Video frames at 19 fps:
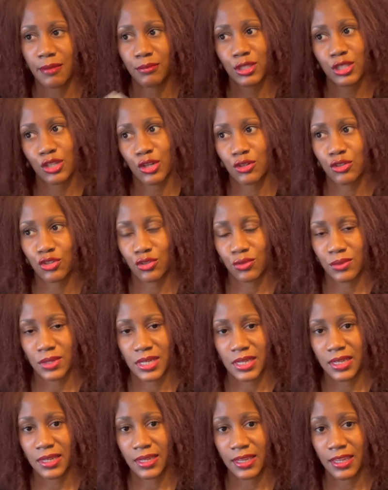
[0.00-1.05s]

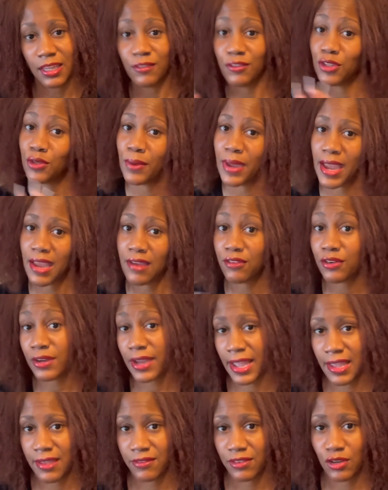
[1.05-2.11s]
surgery, if you have or
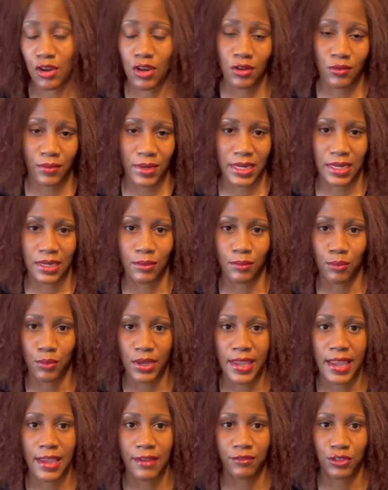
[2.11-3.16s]
haven't already, what
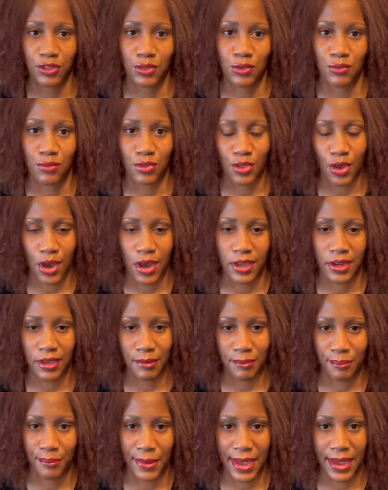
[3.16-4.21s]
have you thought
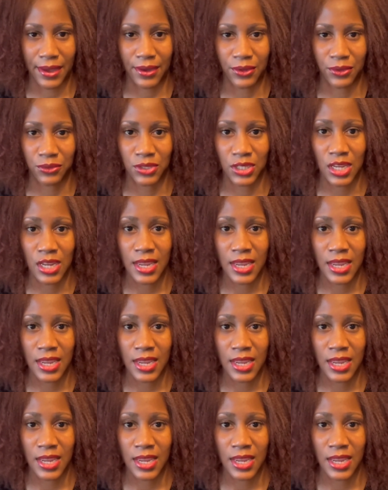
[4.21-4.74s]
about